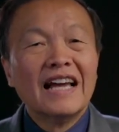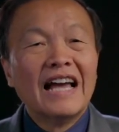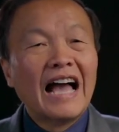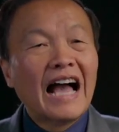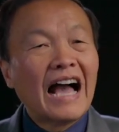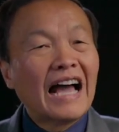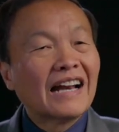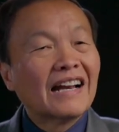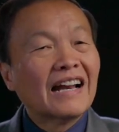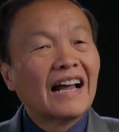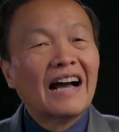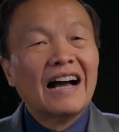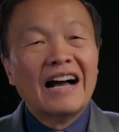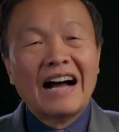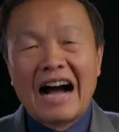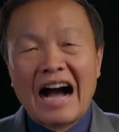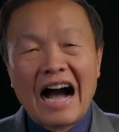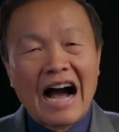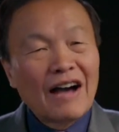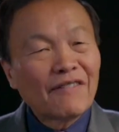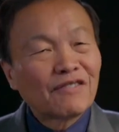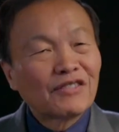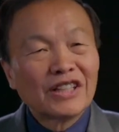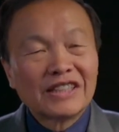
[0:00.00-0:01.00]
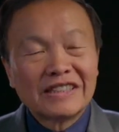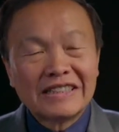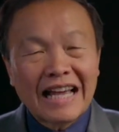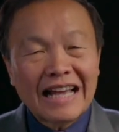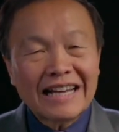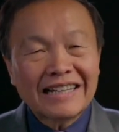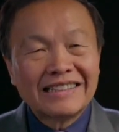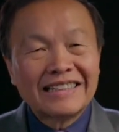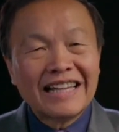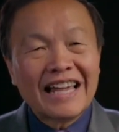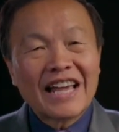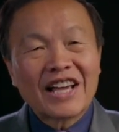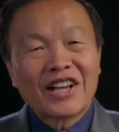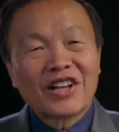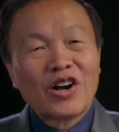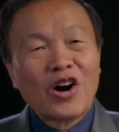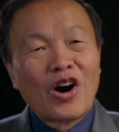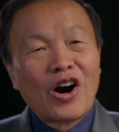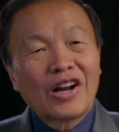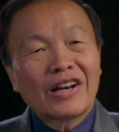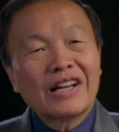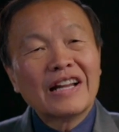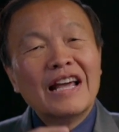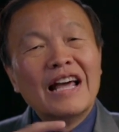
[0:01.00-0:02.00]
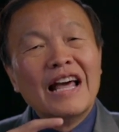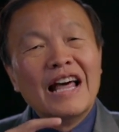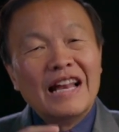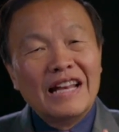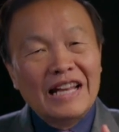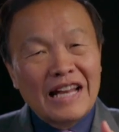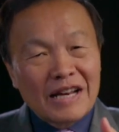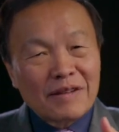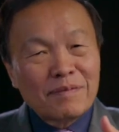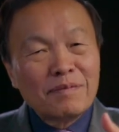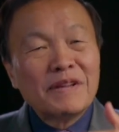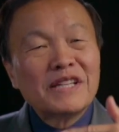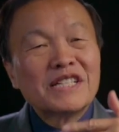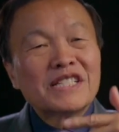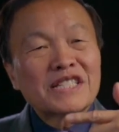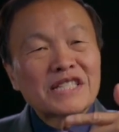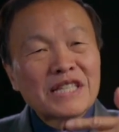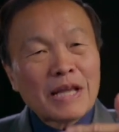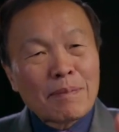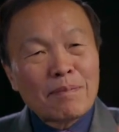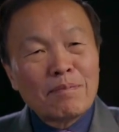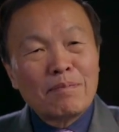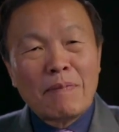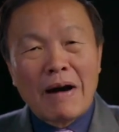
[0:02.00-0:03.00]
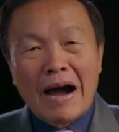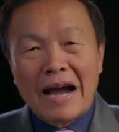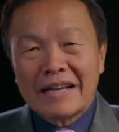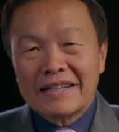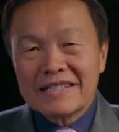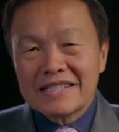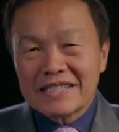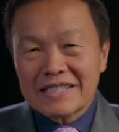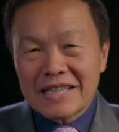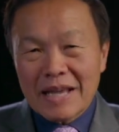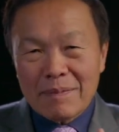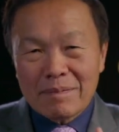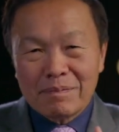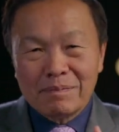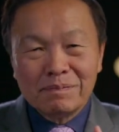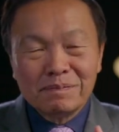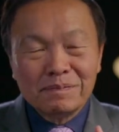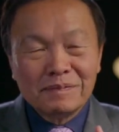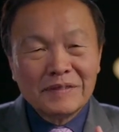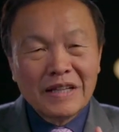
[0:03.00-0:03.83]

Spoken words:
And after that day, God, let me step by step.